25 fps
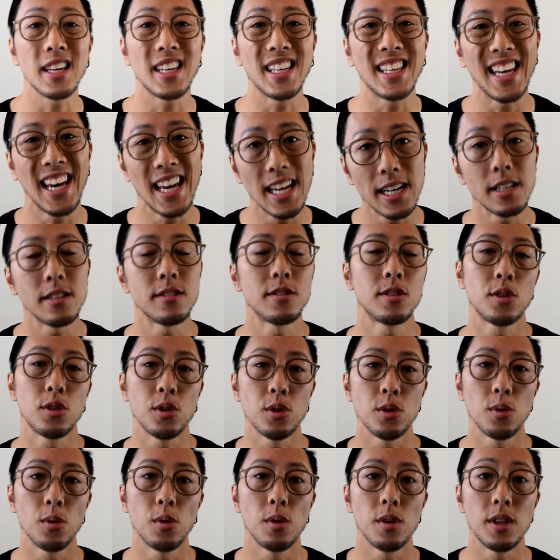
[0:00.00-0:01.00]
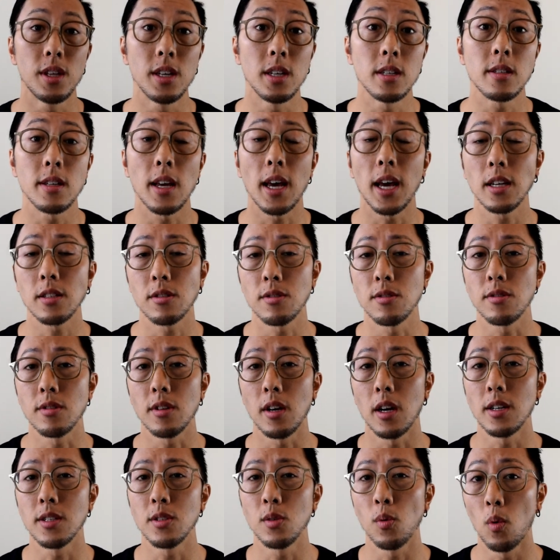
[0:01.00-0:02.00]
get into this
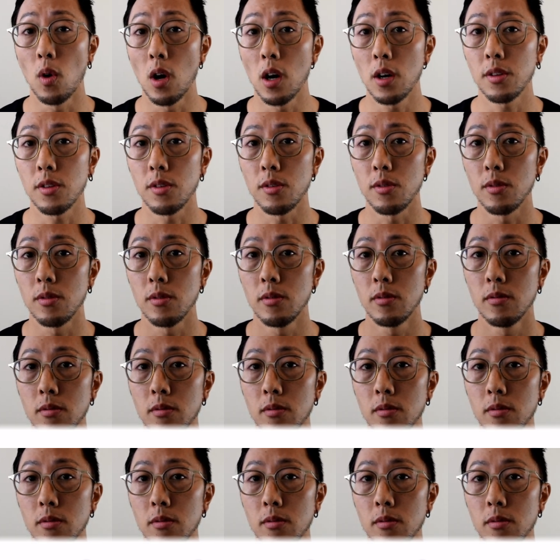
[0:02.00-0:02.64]
exercise walkthrough.